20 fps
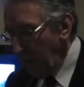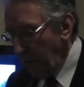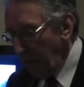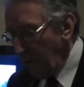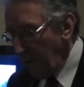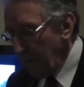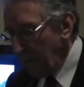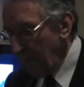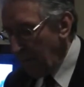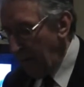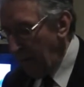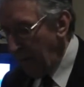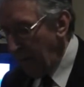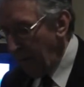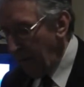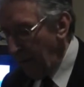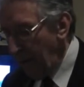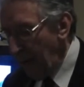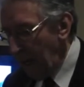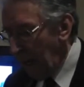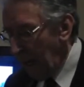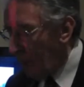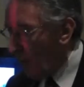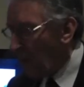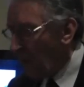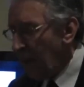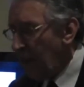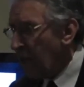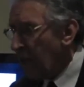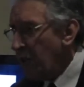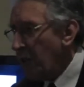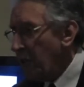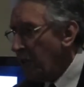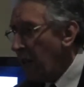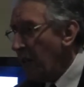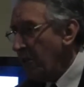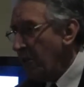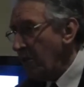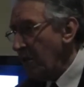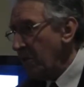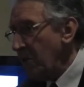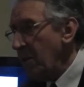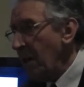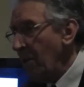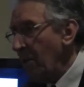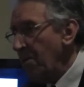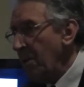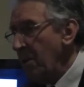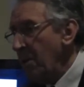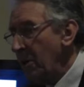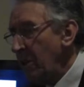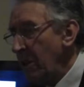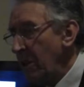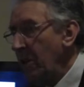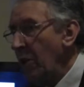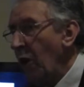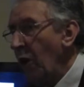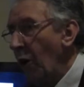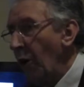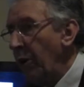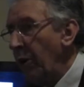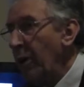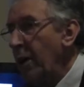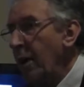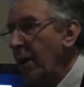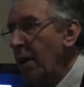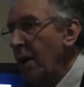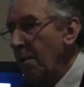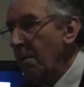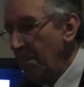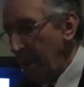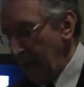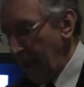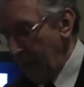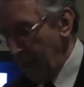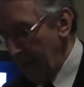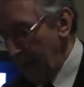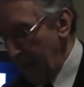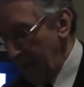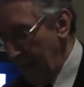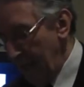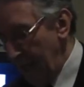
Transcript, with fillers: it comes from Machiavelli, I couldn't actually trace it, so I put it anon. But uh,